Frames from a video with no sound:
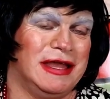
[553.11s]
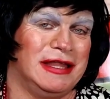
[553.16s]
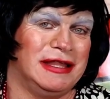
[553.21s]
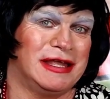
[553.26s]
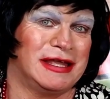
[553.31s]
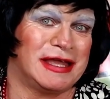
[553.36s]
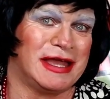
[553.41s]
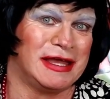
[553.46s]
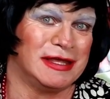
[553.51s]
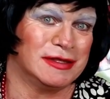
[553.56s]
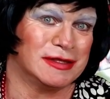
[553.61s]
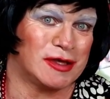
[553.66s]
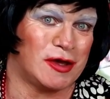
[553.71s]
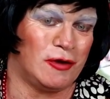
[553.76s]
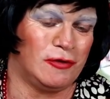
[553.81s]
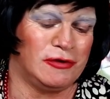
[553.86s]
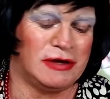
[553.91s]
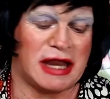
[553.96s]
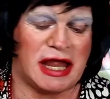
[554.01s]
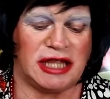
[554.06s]
the King's
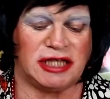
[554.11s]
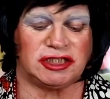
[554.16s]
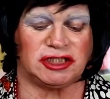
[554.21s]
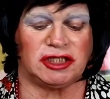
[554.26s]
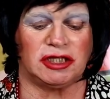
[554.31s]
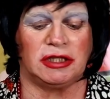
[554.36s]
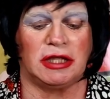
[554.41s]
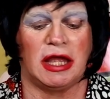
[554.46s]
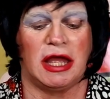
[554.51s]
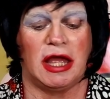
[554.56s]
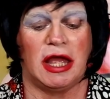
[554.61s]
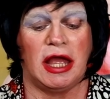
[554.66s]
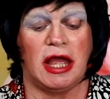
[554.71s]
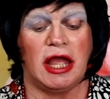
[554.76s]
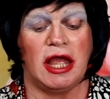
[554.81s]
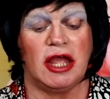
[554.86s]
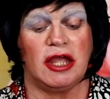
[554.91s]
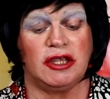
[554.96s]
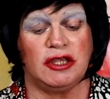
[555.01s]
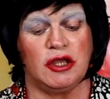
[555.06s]
coronation,
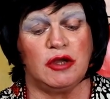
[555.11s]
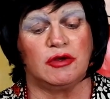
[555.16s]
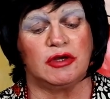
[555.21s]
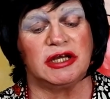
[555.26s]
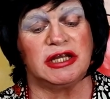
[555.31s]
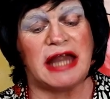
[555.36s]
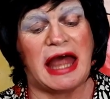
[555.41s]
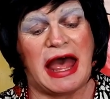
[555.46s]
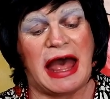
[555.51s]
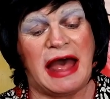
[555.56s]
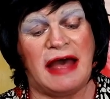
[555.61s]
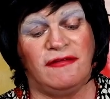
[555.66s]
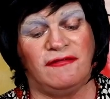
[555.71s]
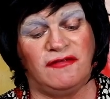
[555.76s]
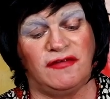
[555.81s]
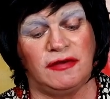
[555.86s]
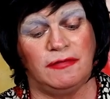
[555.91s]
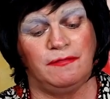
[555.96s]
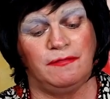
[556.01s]
you can have